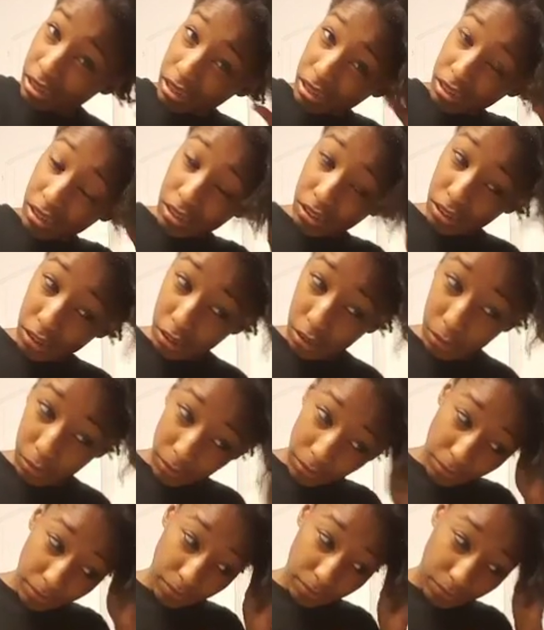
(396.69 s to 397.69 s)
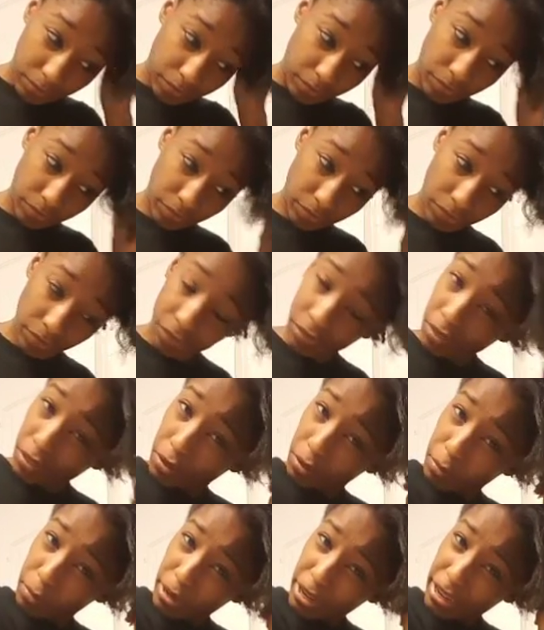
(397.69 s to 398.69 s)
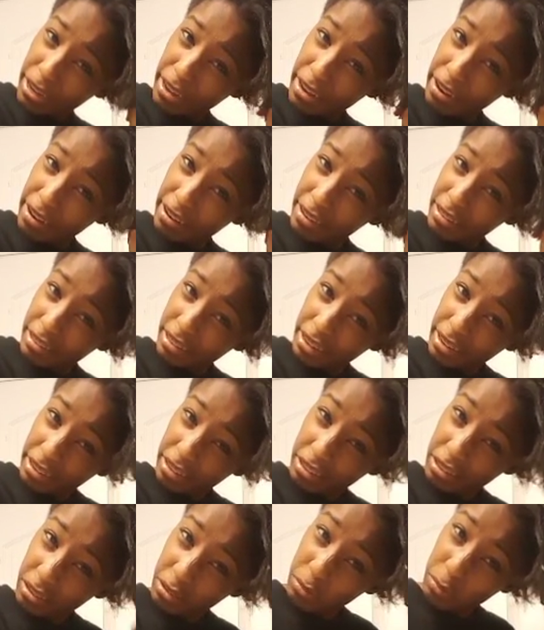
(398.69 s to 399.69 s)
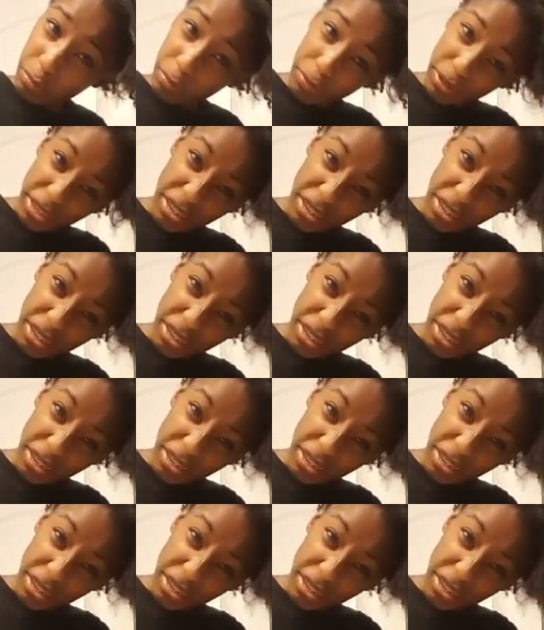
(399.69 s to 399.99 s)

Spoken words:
have heat damage for my hair is if it